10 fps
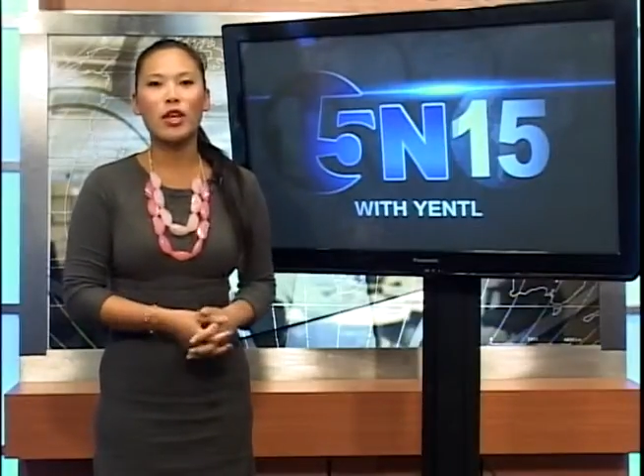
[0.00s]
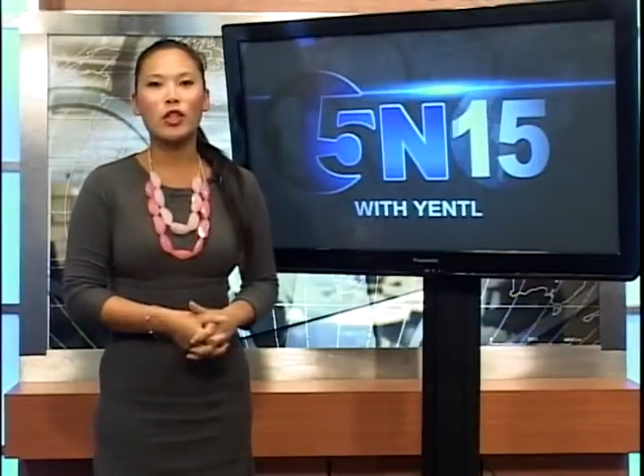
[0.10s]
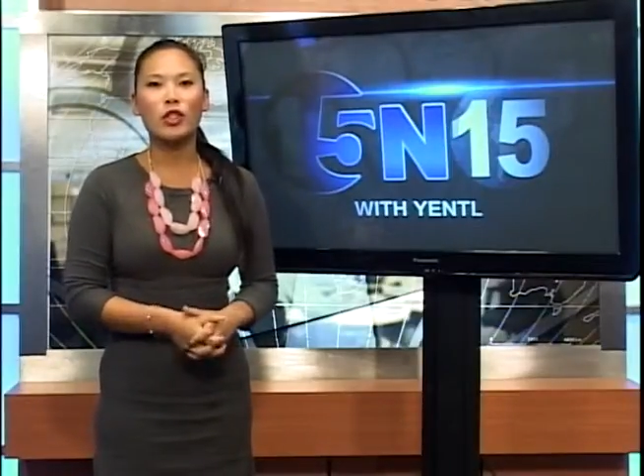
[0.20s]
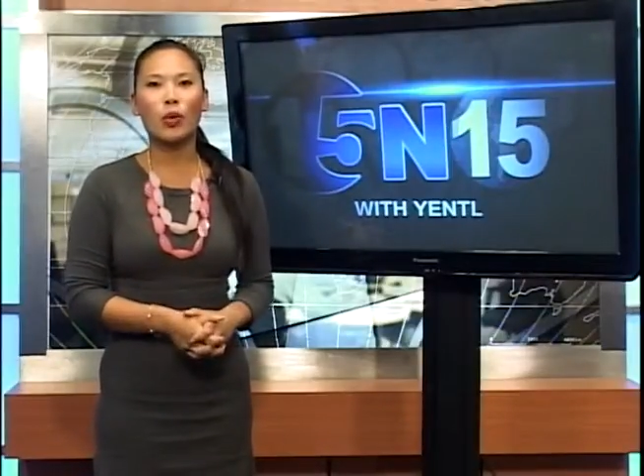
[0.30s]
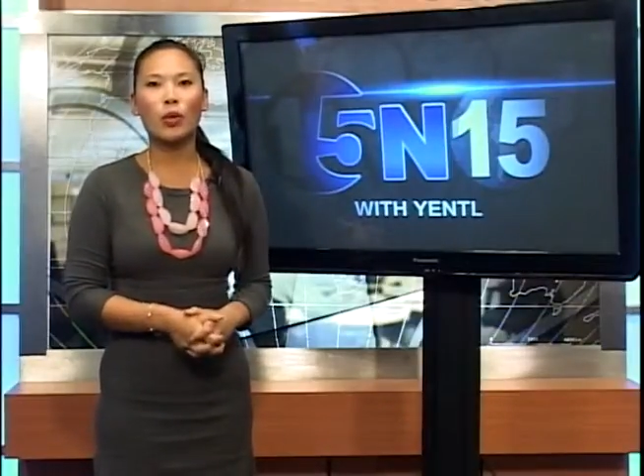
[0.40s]

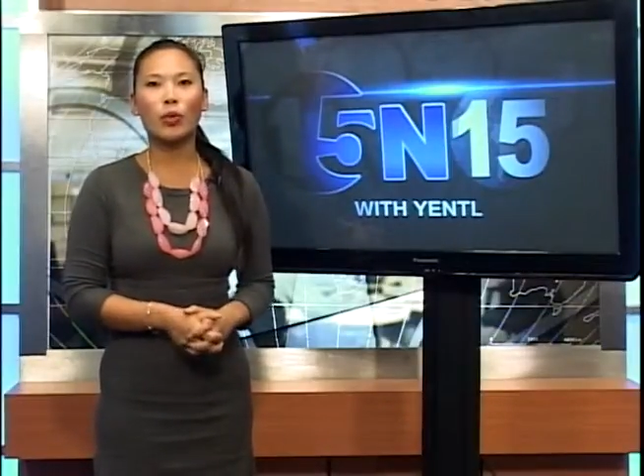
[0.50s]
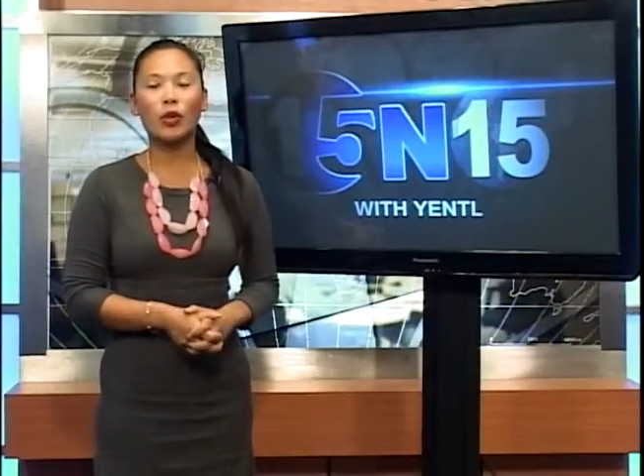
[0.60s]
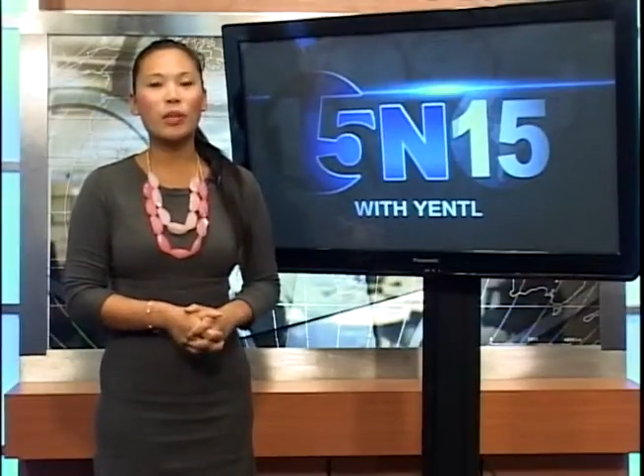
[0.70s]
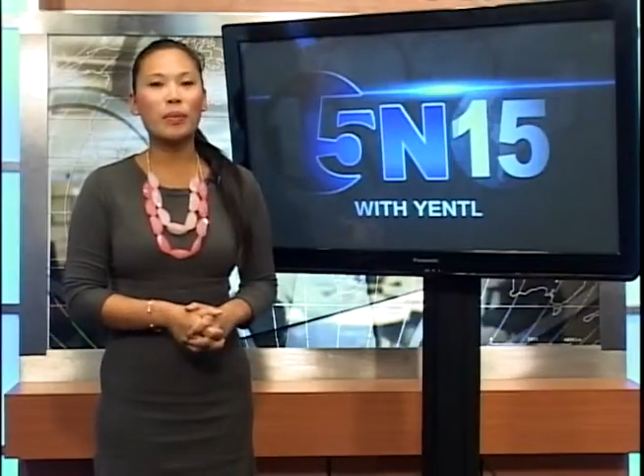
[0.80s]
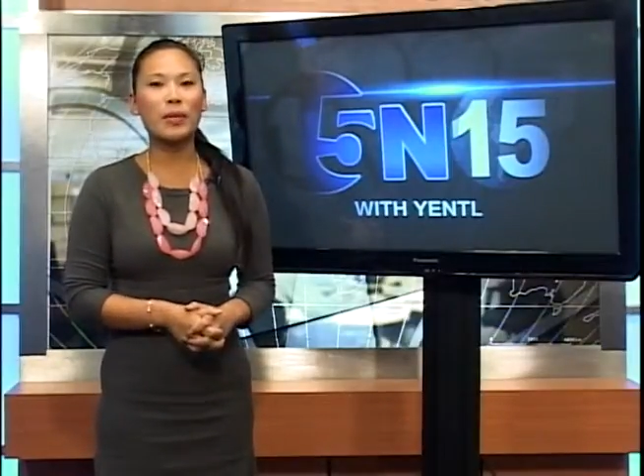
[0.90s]
So it
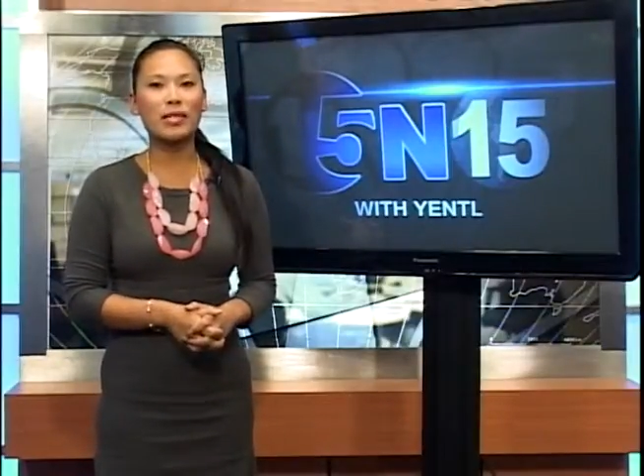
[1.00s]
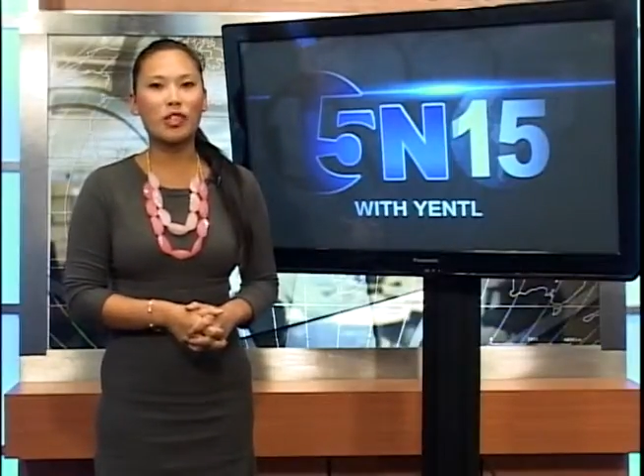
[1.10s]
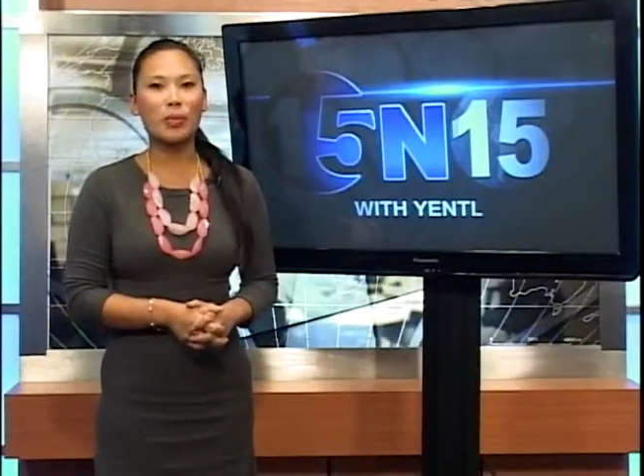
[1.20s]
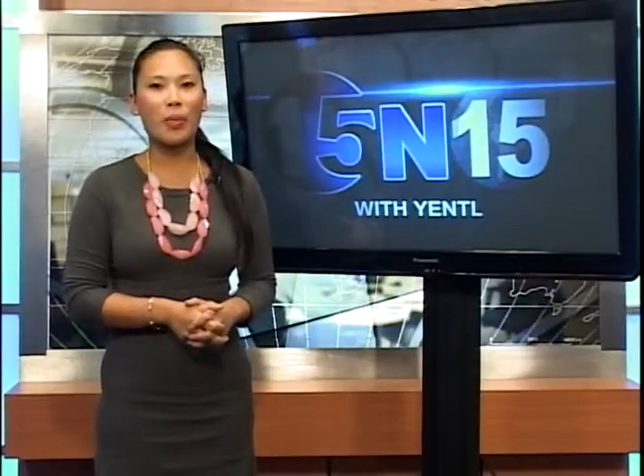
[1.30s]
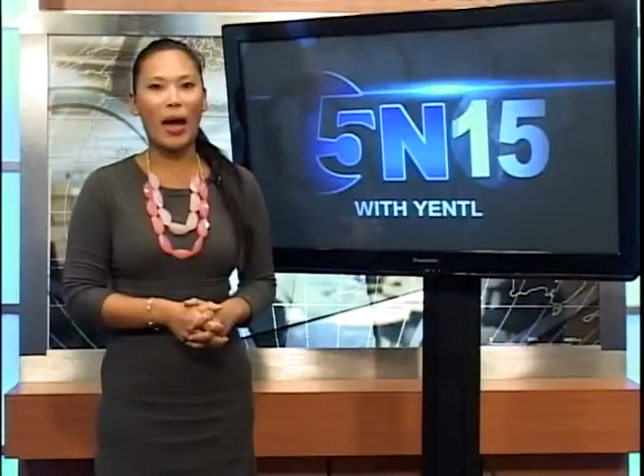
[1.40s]
wouldn't be
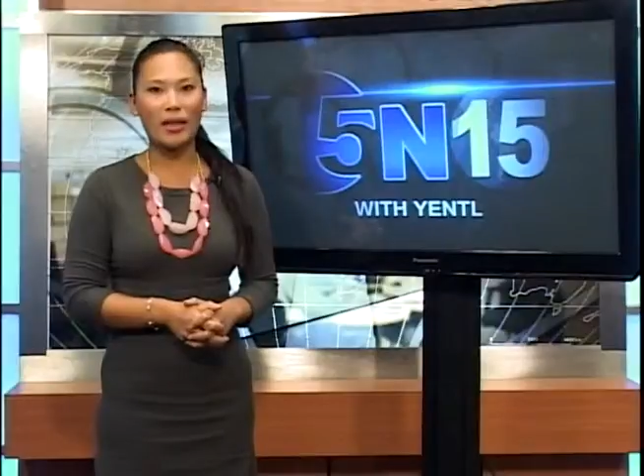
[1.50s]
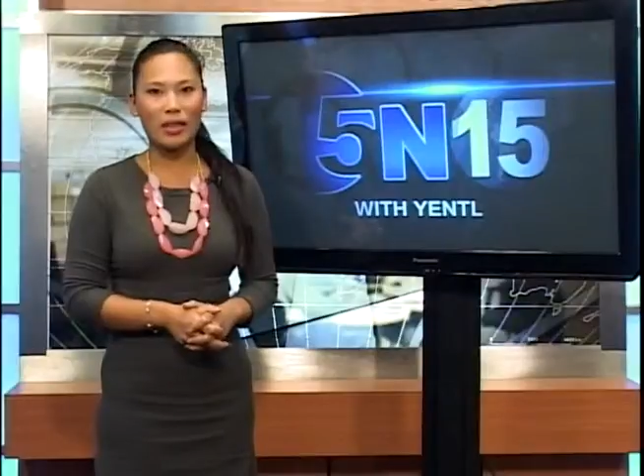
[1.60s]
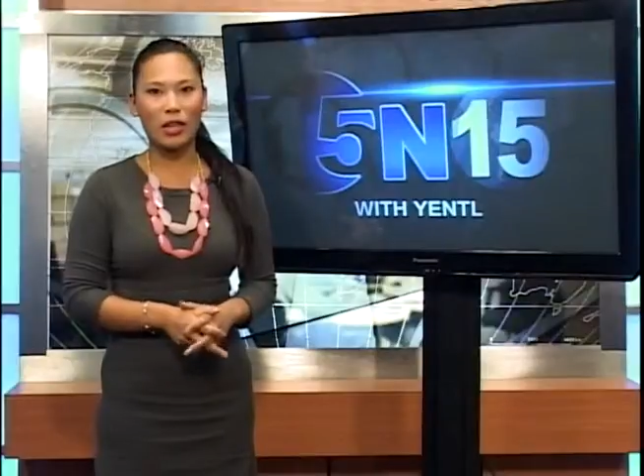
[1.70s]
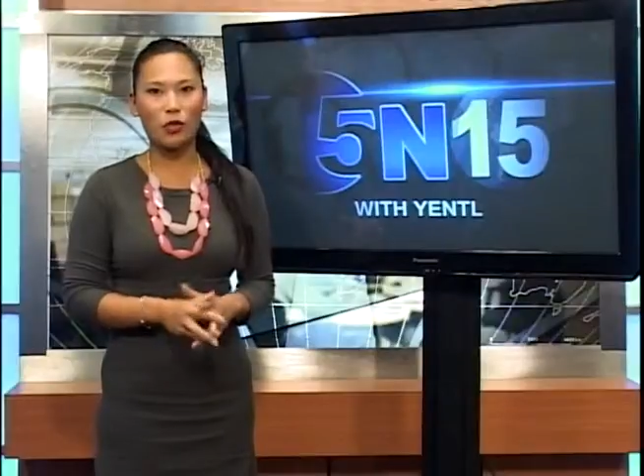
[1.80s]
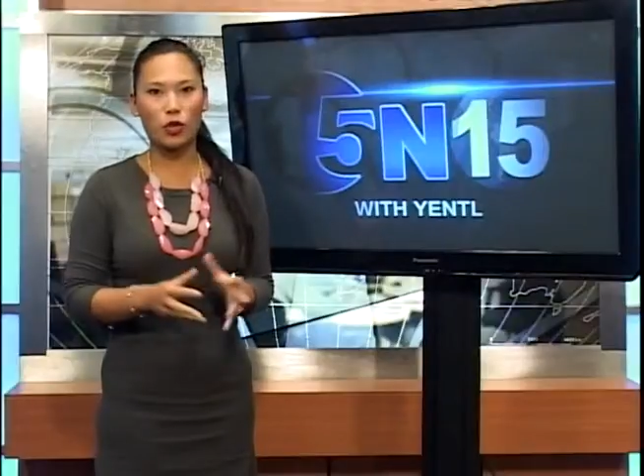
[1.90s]
such a
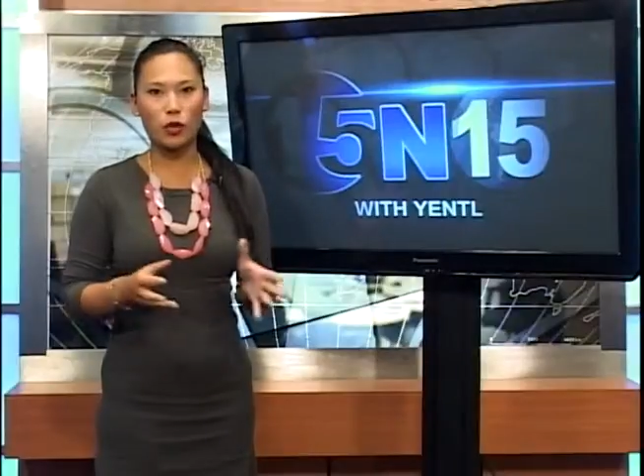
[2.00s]
bad thing for